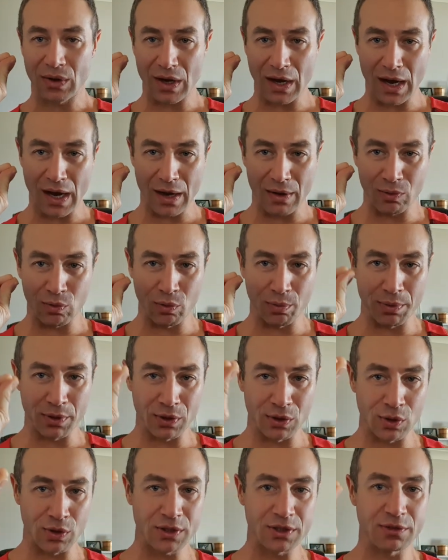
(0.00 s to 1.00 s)
will be
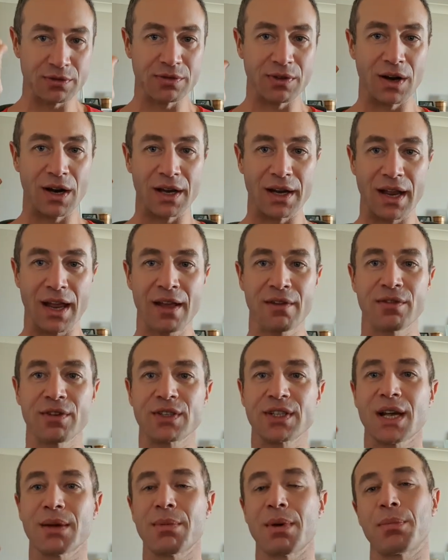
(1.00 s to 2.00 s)
notified every
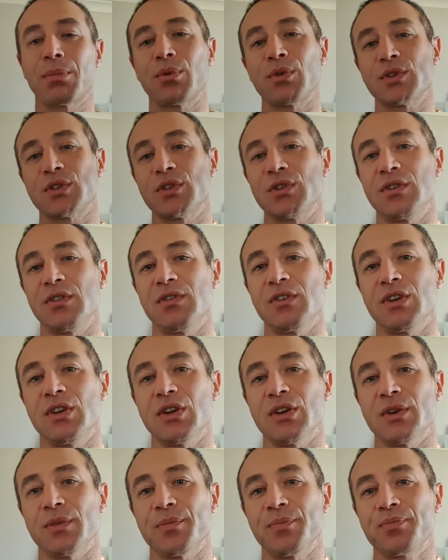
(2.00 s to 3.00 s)
time I post a new
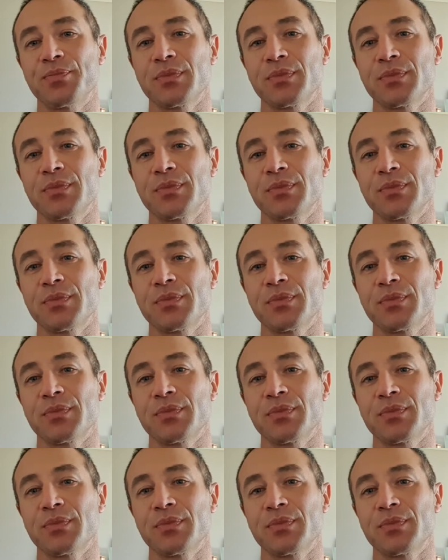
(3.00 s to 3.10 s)
video.